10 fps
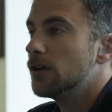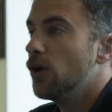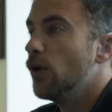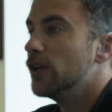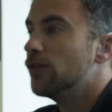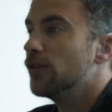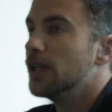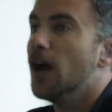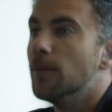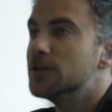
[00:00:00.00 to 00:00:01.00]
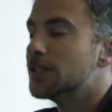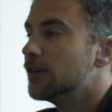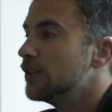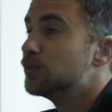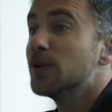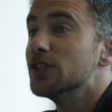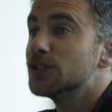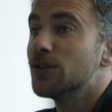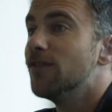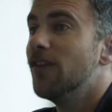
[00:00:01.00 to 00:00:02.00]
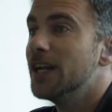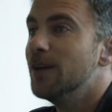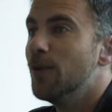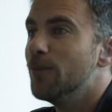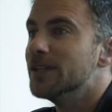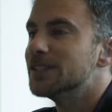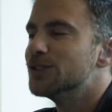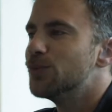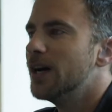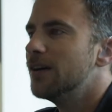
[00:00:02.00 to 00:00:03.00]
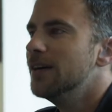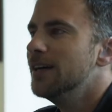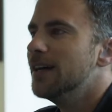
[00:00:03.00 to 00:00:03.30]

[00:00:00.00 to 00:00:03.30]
going through the obstacles, but also the funny moments as well.